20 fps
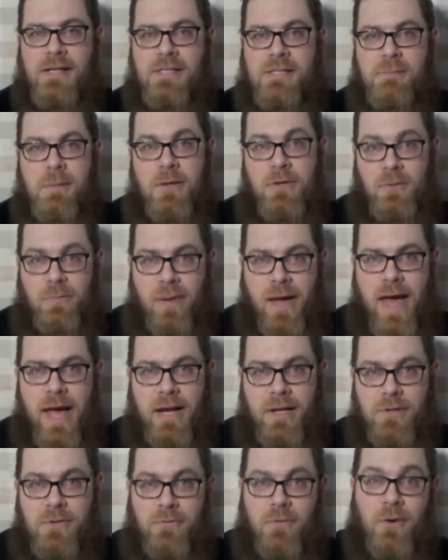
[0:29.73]
a special
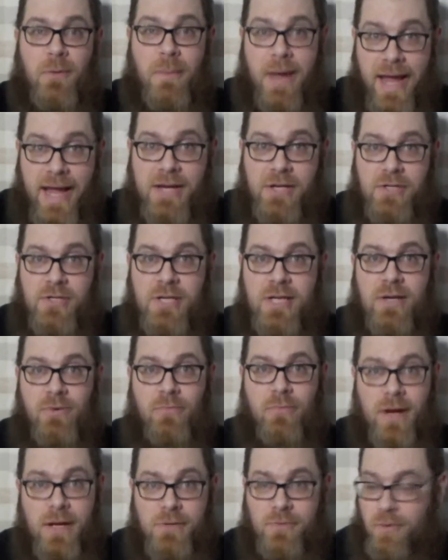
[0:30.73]
package from HD
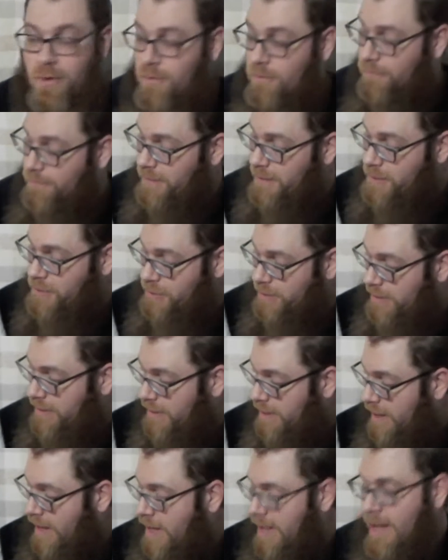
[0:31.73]
Retrovision.
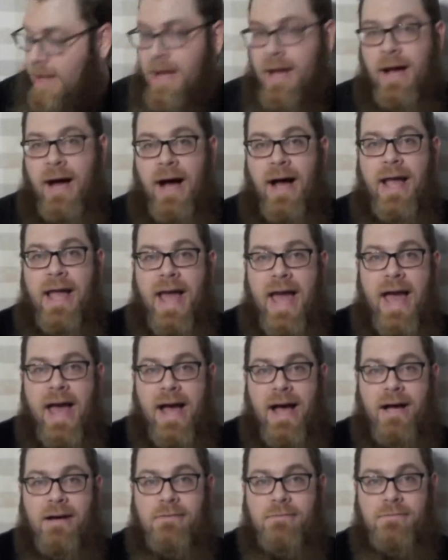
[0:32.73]
I
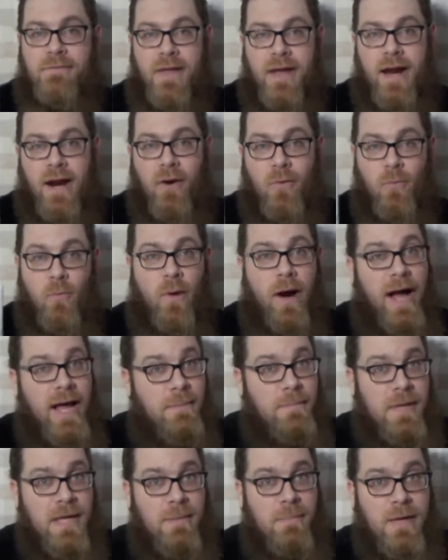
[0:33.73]
have their
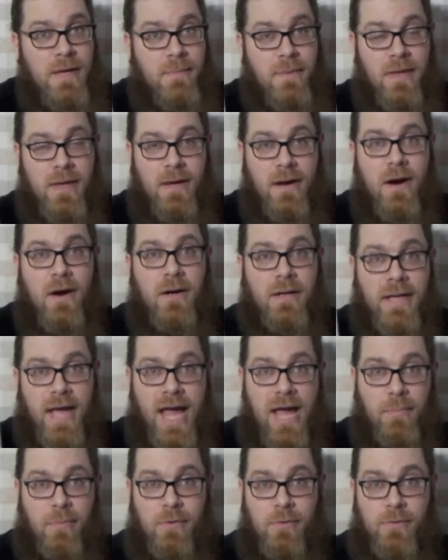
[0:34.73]
YPBPR
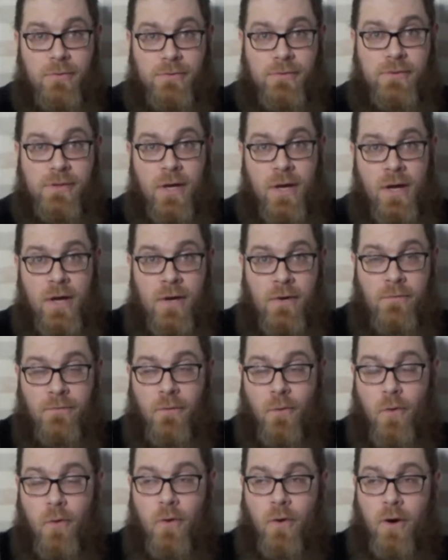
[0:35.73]
cables
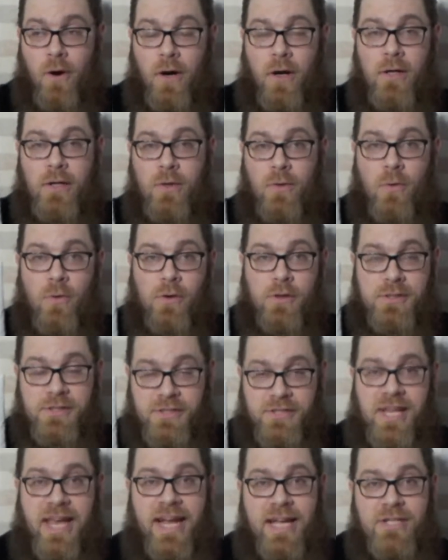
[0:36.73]
for your
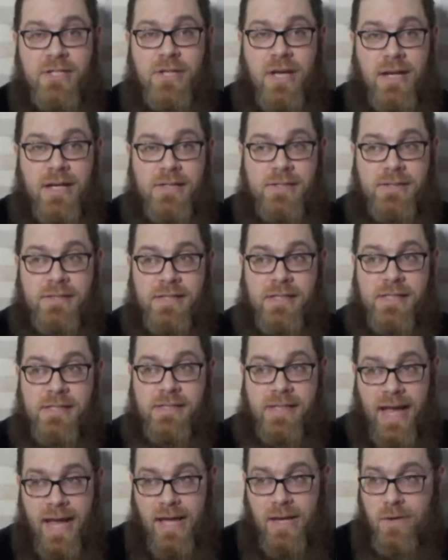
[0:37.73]
Sega
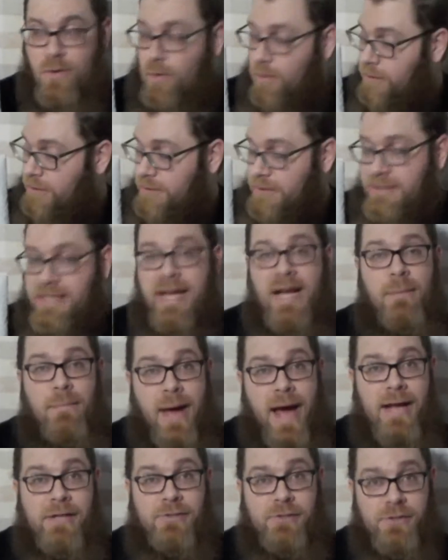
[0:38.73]
Genesis and or Sega
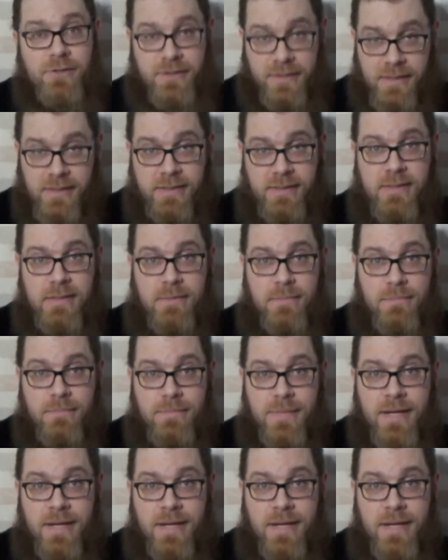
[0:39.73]
Master System